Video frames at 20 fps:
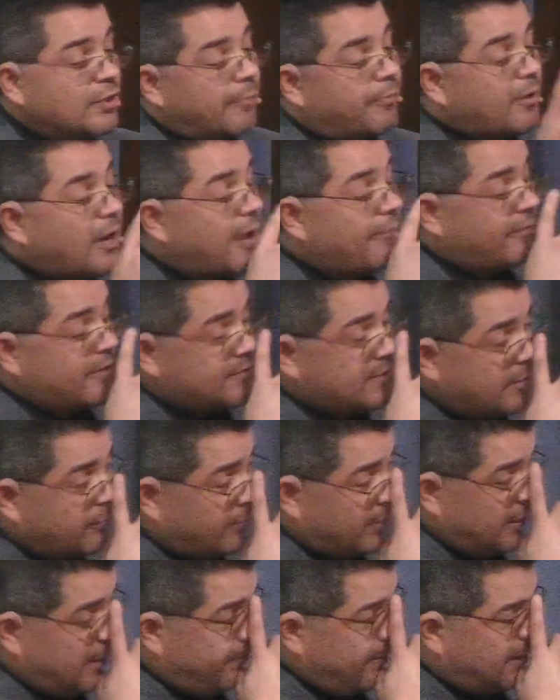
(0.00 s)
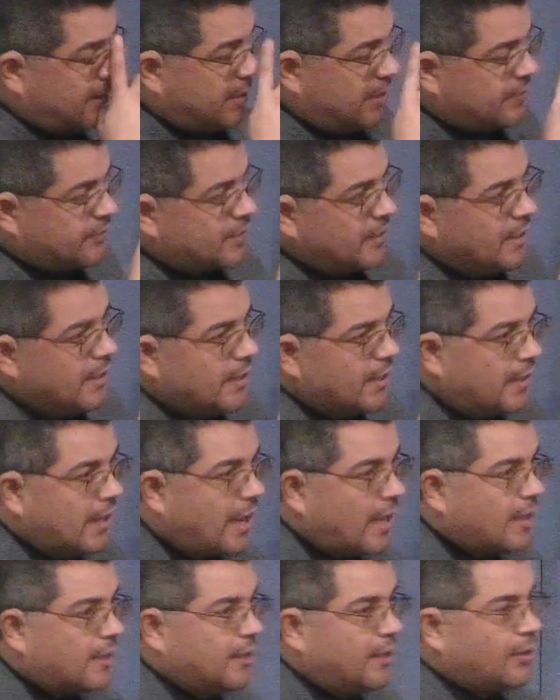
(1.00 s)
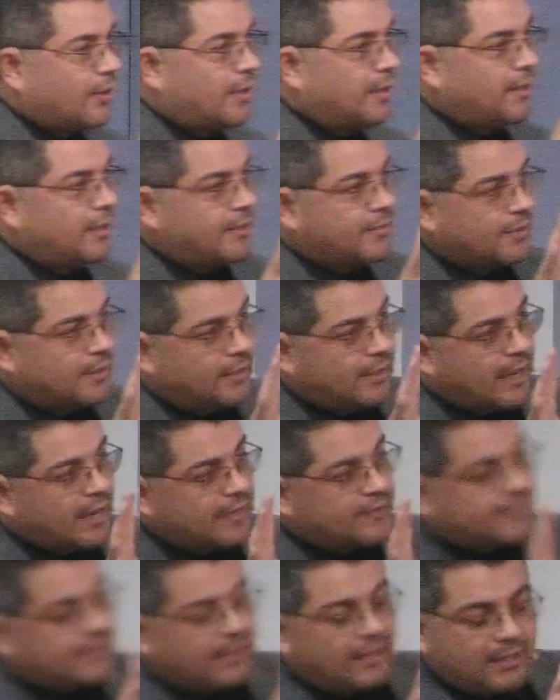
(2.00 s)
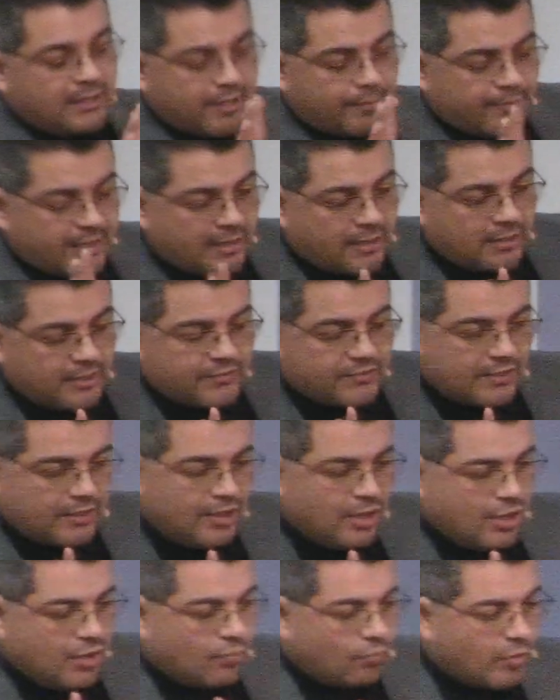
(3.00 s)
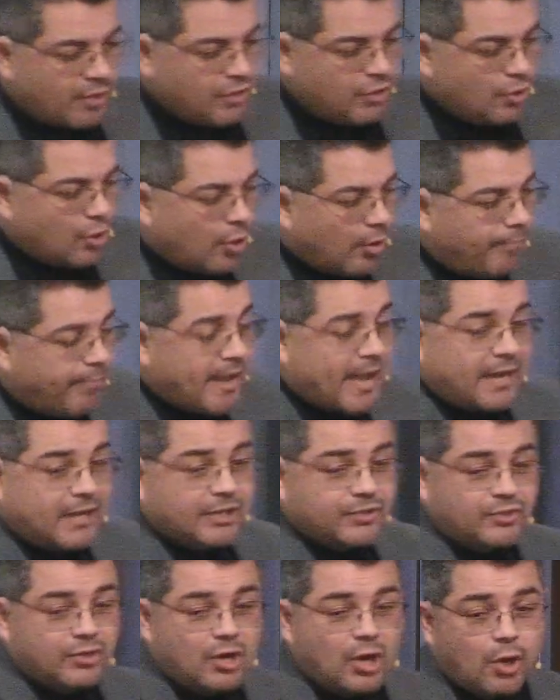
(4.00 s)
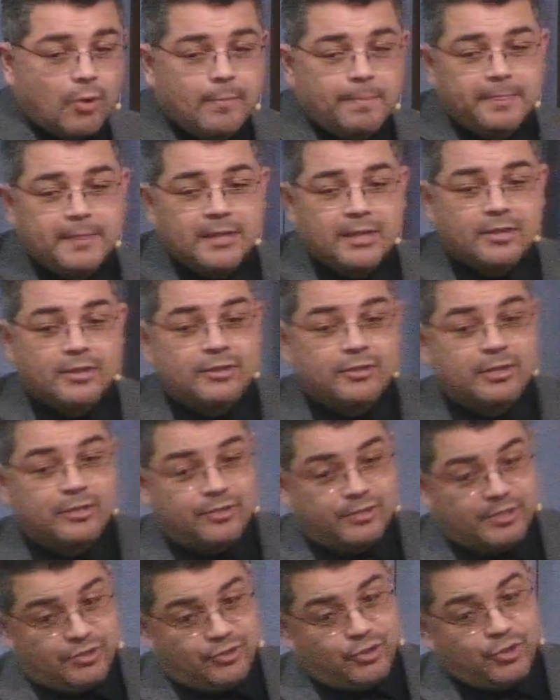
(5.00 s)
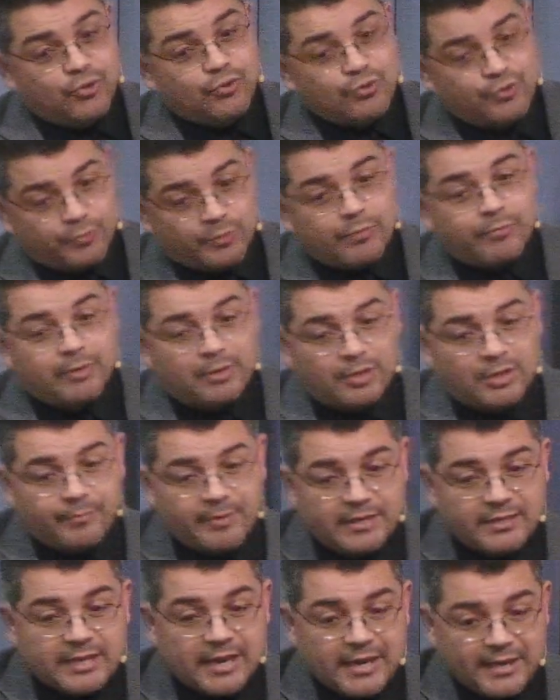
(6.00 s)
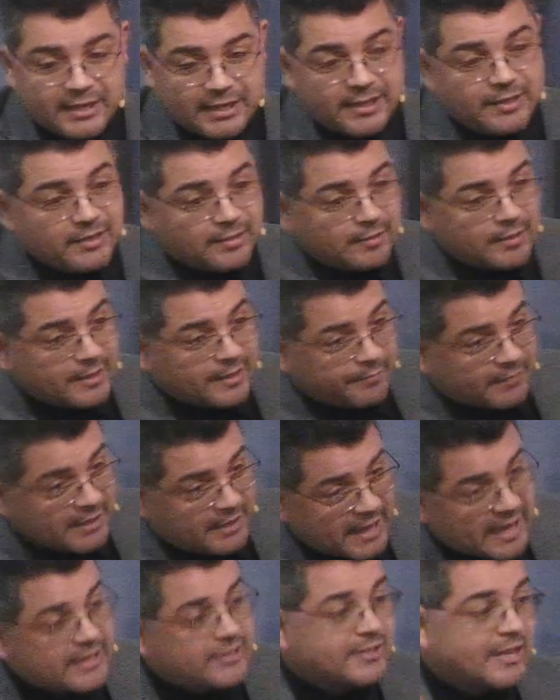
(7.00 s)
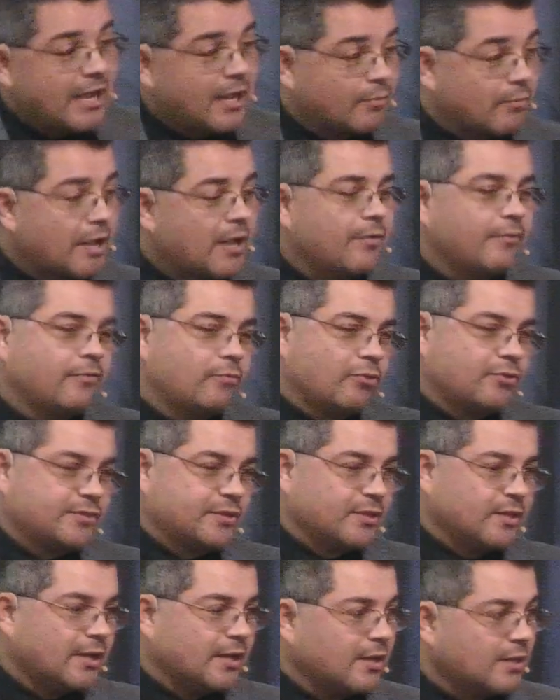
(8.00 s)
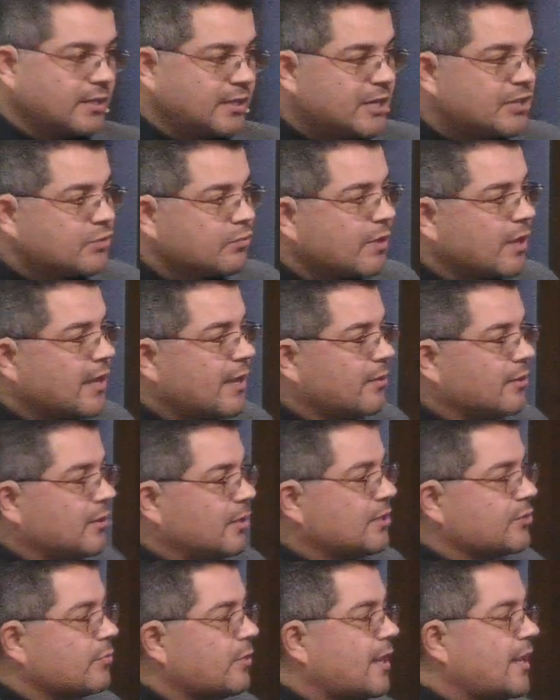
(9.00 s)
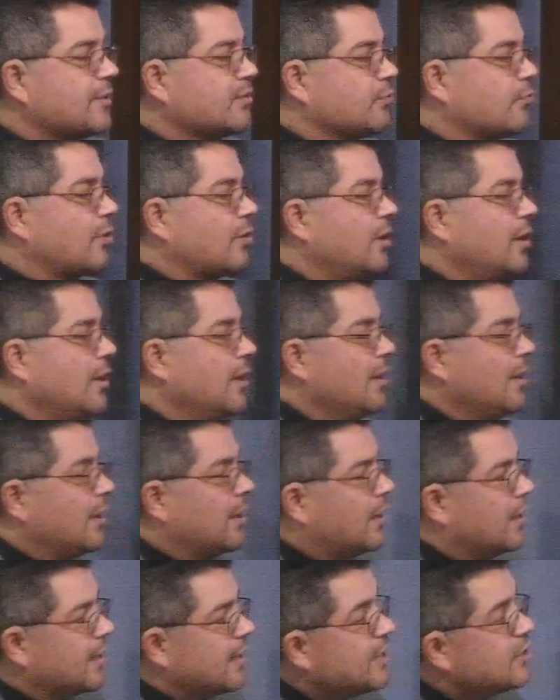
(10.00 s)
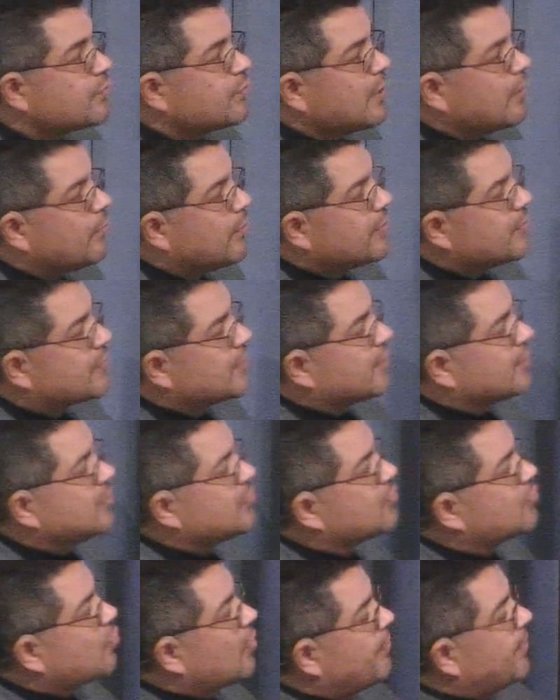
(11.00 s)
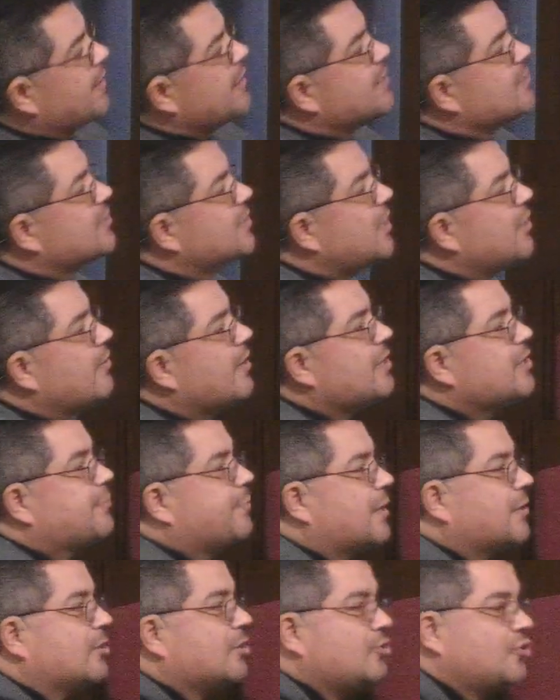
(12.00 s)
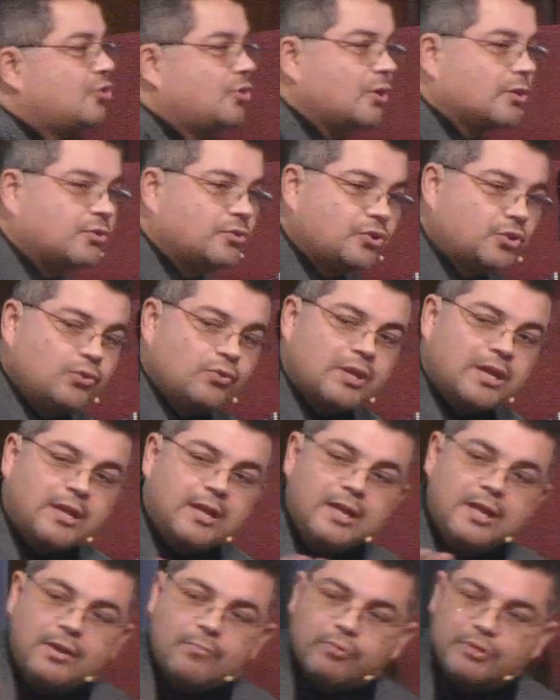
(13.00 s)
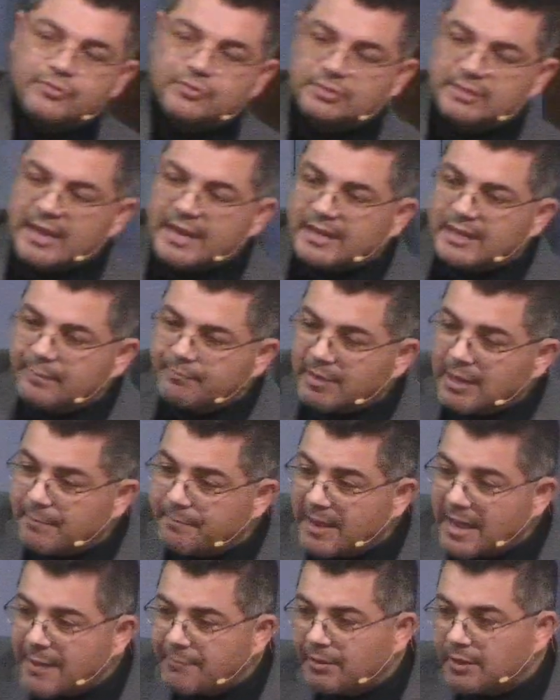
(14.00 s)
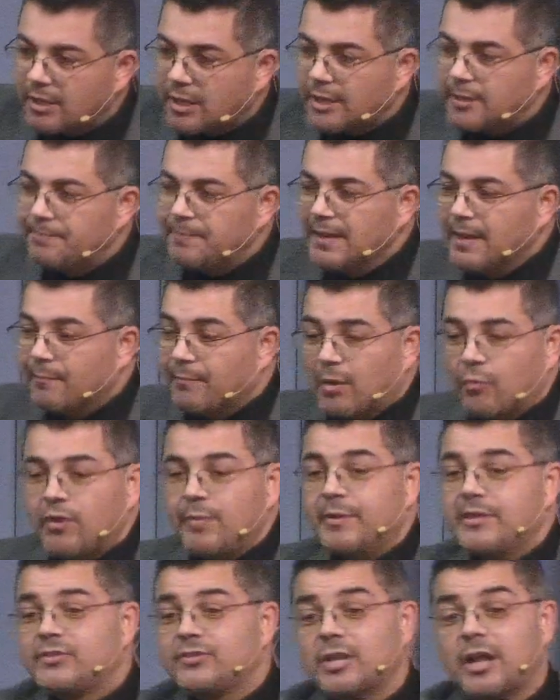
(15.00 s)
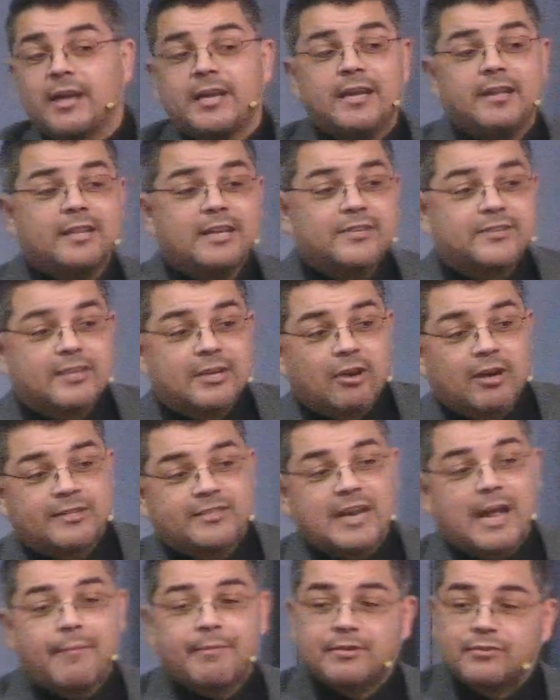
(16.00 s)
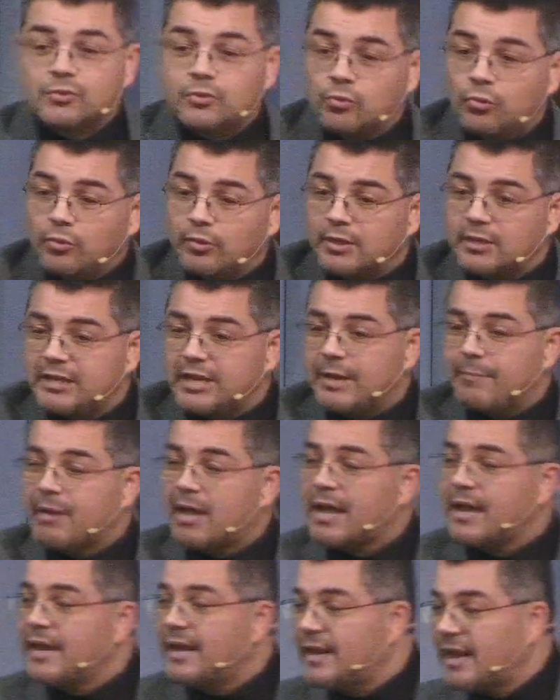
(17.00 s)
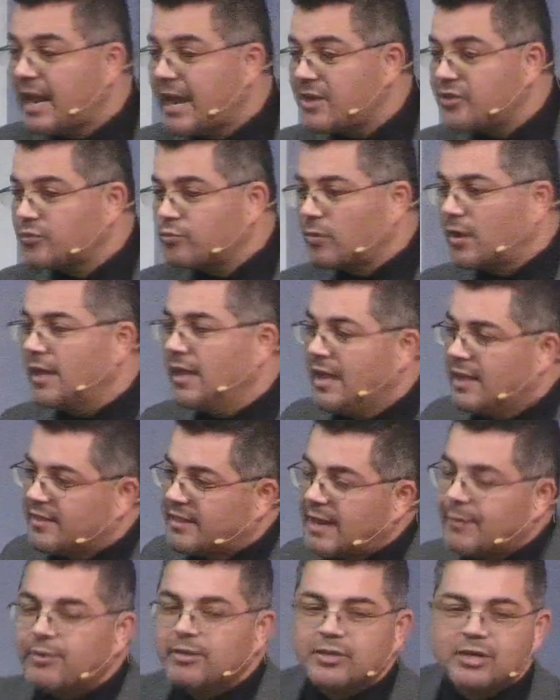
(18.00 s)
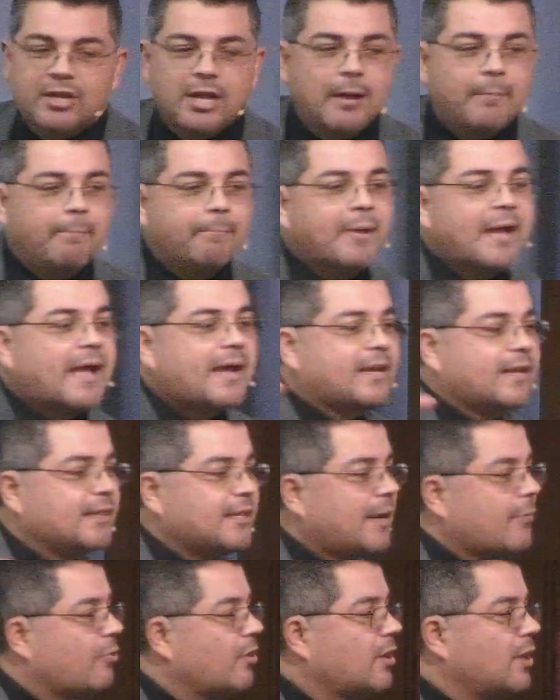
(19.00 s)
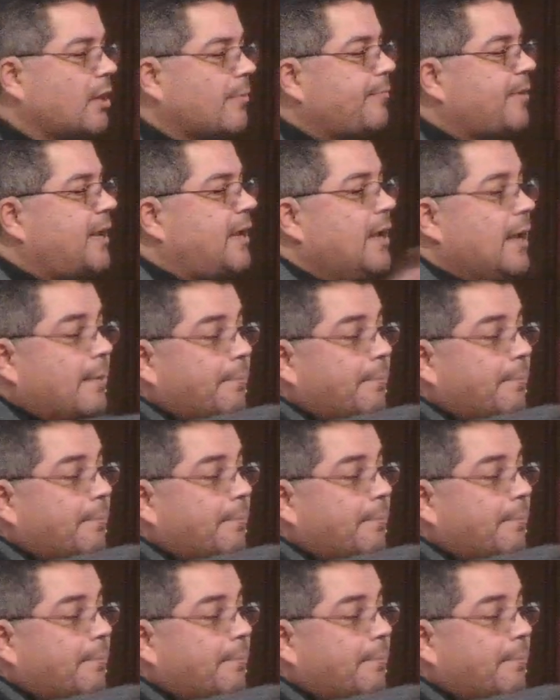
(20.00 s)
This is a prophecy, really, because God, you know, God is telling them, that, listen, when you go back, because you know, the, the Jews were, were going to be taken in exile, right? Of course, uh, the, Israel, the Israelites were, uh, Israel was uh, destroyed by the Assyrians, but the Ju- Judah was taken by Babylon. But we've been studying this in our Sabbath school, The Nehemiah and Ezra, they were to come back and they were going to